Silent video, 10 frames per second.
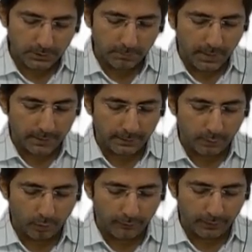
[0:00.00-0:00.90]
the
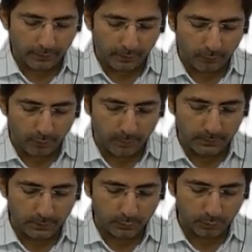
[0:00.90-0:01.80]
marking of income from
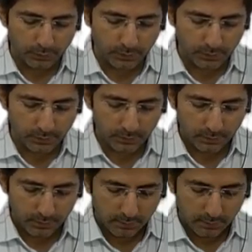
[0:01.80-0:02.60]
other sources.